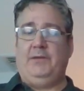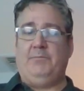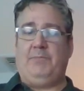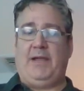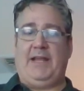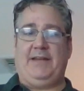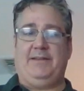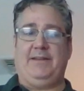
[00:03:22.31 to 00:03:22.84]

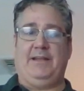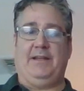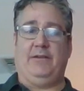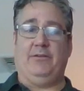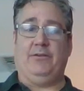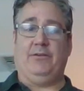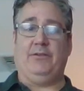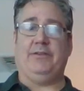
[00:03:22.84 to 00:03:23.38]
painting
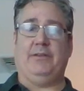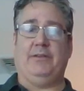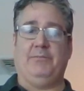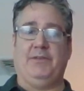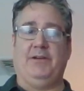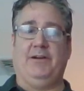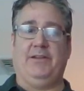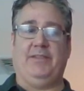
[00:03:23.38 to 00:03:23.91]
or
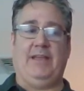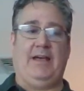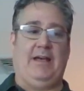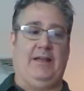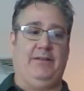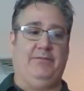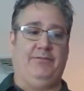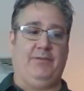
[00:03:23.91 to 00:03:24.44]
something like
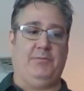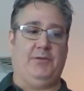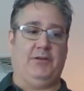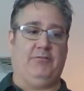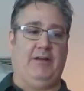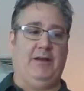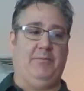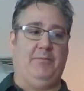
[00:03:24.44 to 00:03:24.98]
that from your
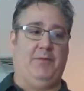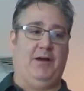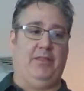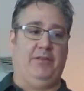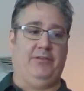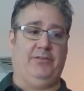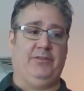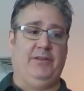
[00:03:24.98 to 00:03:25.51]

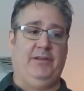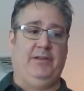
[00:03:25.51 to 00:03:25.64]
grandmother's